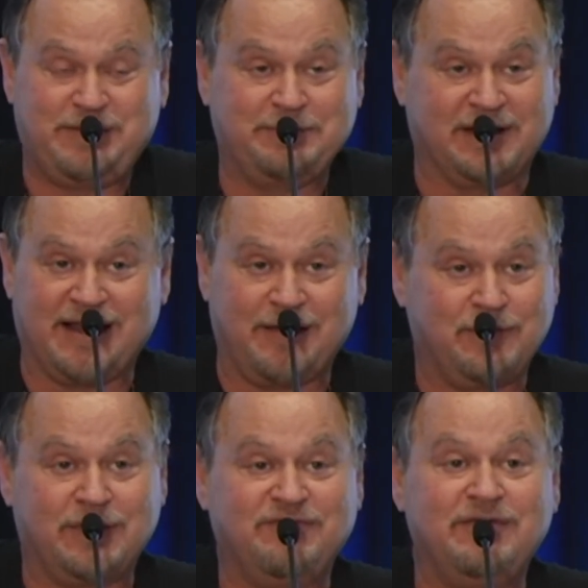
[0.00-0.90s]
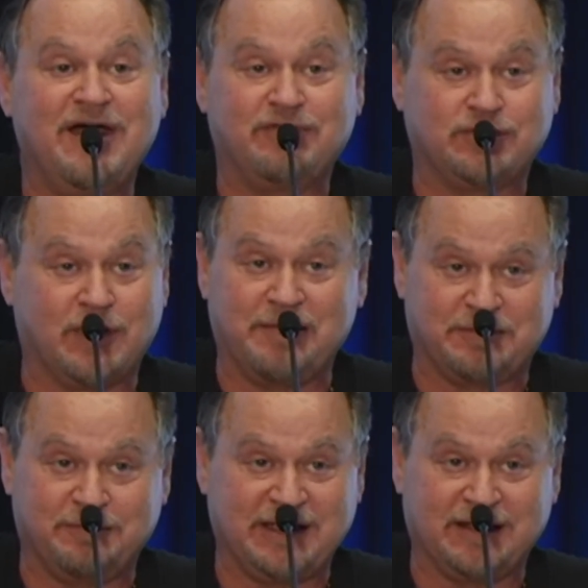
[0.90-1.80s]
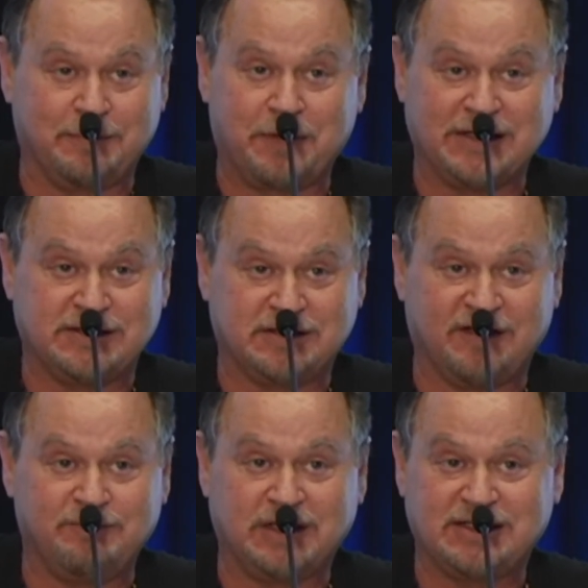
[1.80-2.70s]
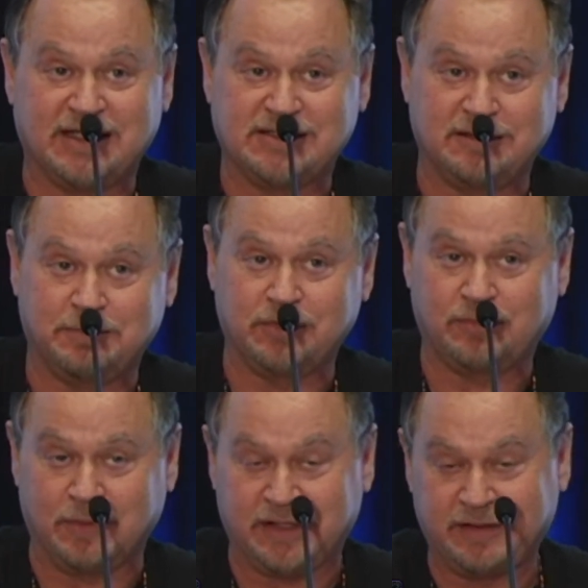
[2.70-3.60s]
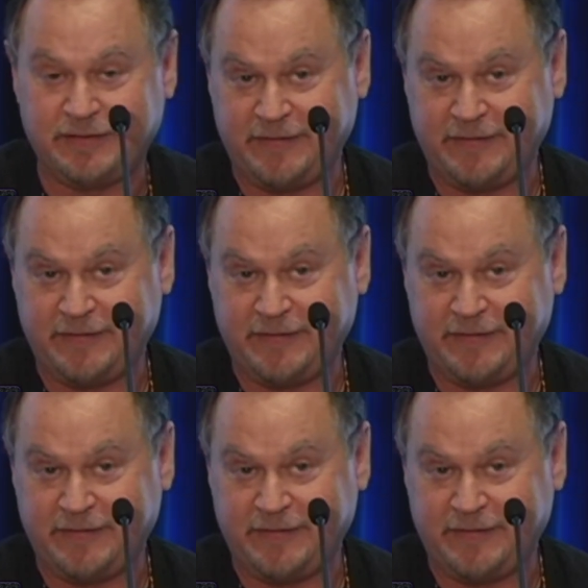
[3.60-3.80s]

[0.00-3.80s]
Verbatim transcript: people that I would have never dreamt of being in the presence of, much less in the booth with.